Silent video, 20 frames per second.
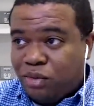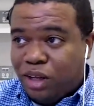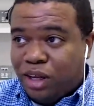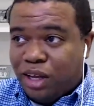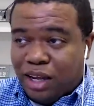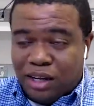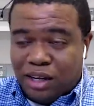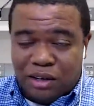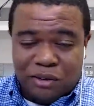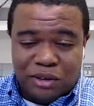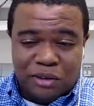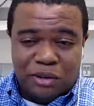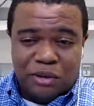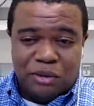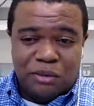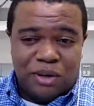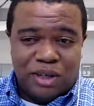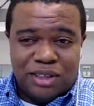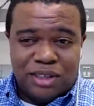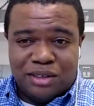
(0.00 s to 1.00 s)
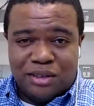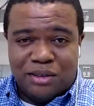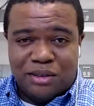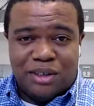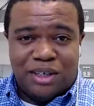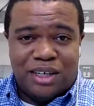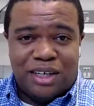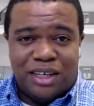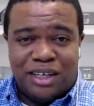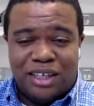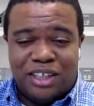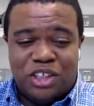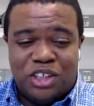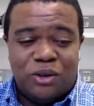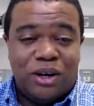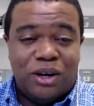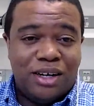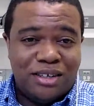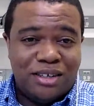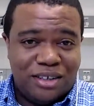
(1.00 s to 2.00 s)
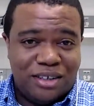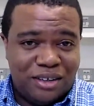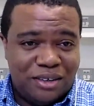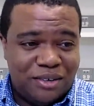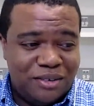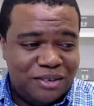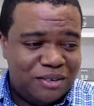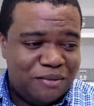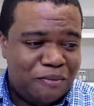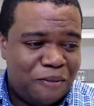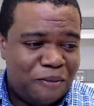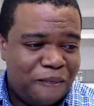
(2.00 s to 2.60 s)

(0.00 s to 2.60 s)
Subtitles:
And, you know, we want to enjoy ourselves.